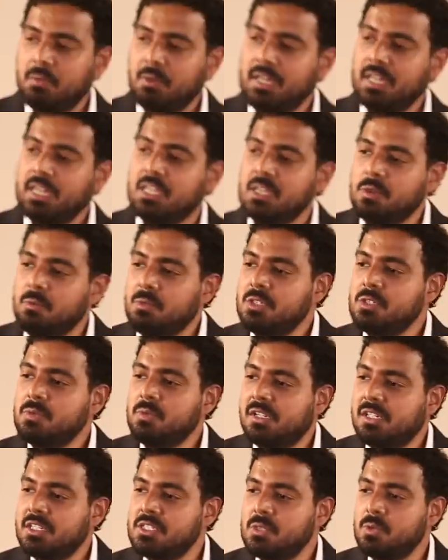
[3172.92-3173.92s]

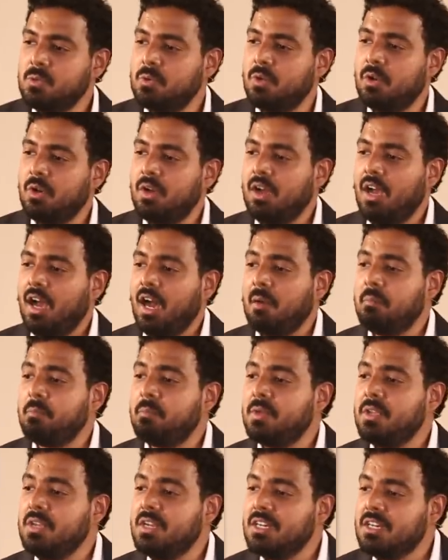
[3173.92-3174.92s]
individuals who
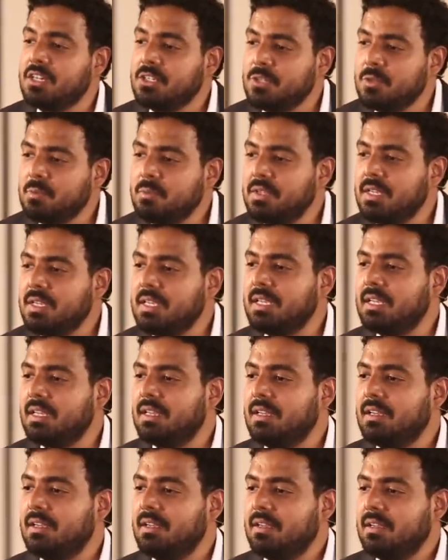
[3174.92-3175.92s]
appear to be
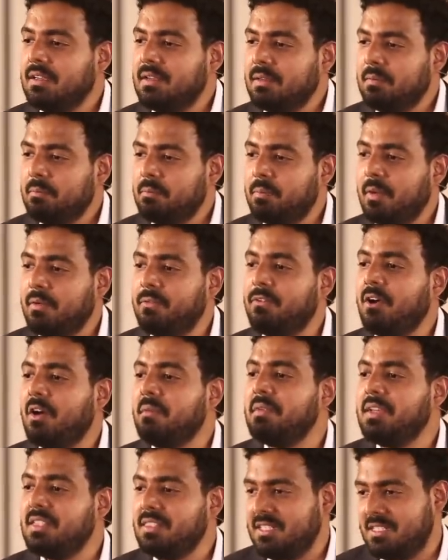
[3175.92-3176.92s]

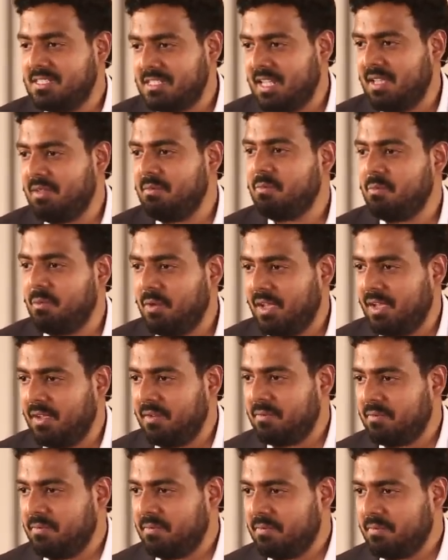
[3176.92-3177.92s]
performing the same way.
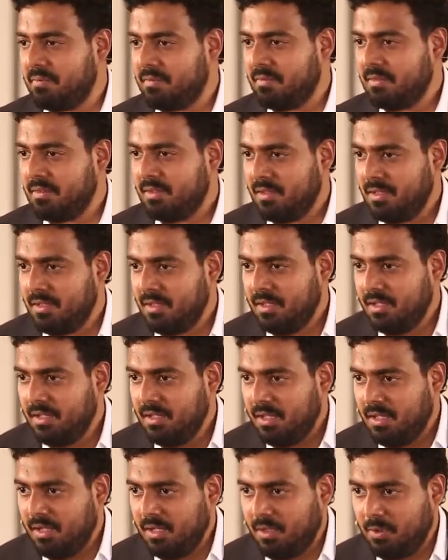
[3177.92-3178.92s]

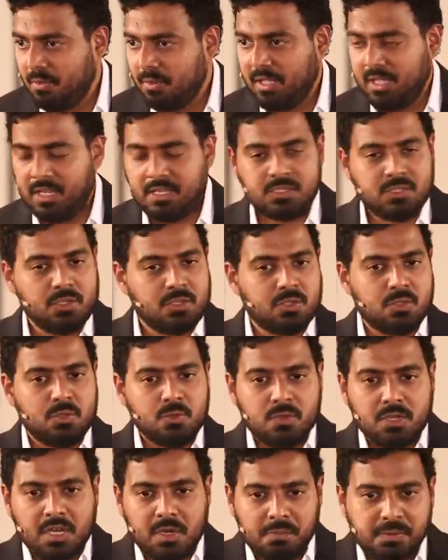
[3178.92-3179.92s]
Okay, so
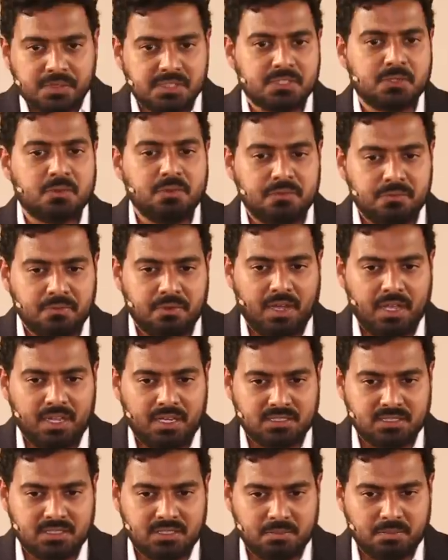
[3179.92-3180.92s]
two couples could
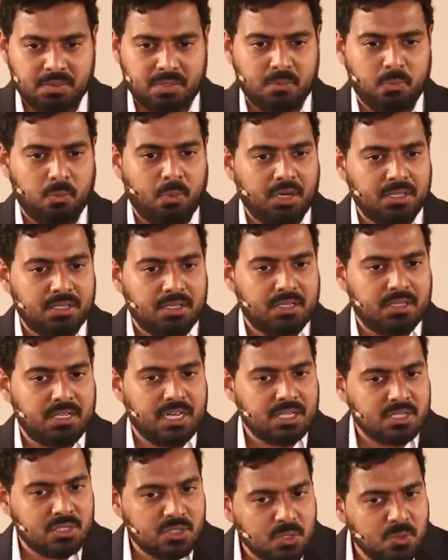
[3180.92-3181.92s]
fight, but what
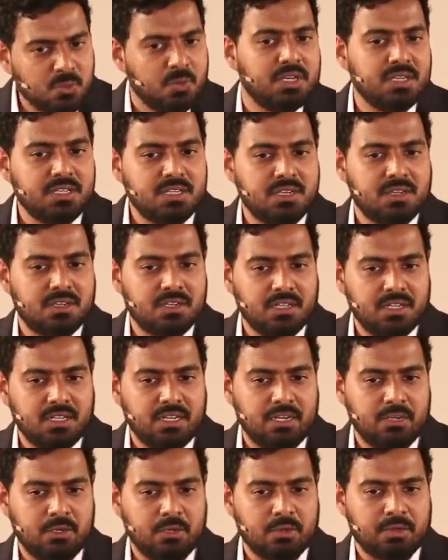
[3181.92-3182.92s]
they do
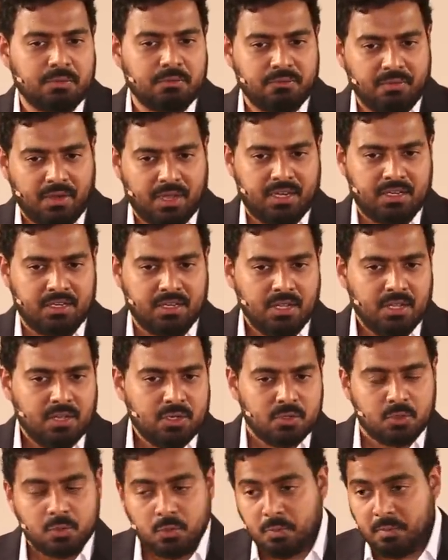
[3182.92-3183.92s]
internally to fight,
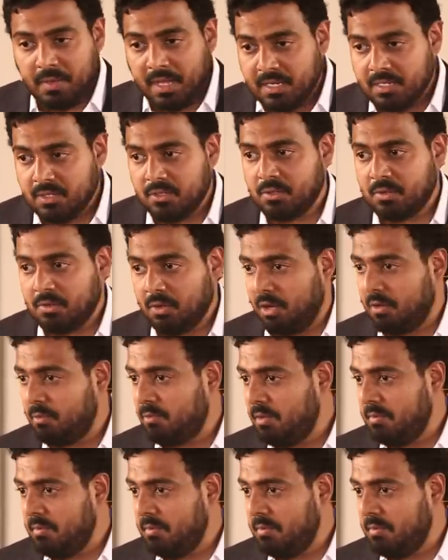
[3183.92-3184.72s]
two men could or